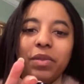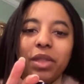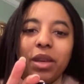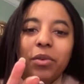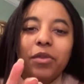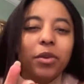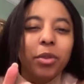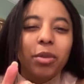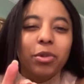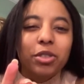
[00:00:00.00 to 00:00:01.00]
with a
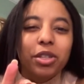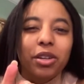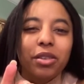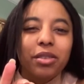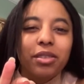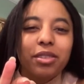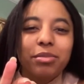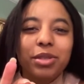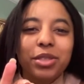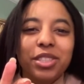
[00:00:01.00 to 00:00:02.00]
purple shirt or a
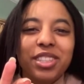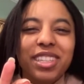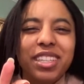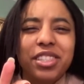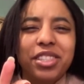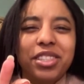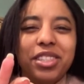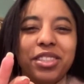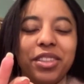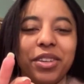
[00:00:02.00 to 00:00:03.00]
blue shirt? Like, it just
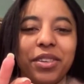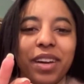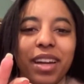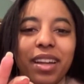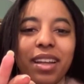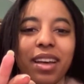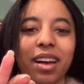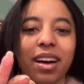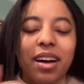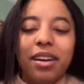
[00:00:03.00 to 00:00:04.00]
doesn't look right.
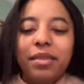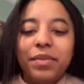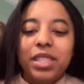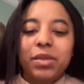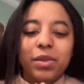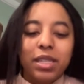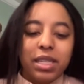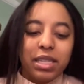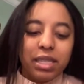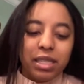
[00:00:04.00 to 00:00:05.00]
This one
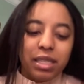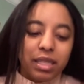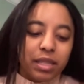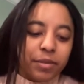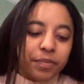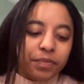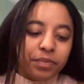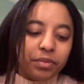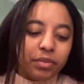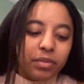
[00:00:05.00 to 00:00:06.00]
is
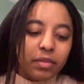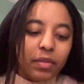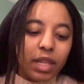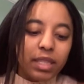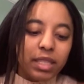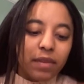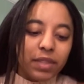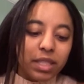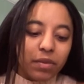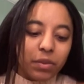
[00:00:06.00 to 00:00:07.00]

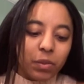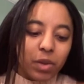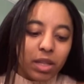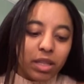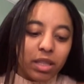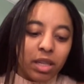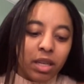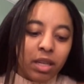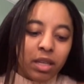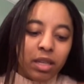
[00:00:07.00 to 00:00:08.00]
771
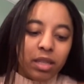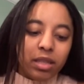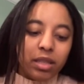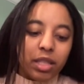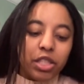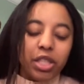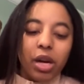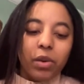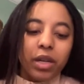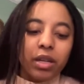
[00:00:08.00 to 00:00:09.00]
Sun
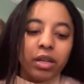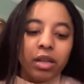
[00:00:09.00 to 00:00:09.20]
Shower.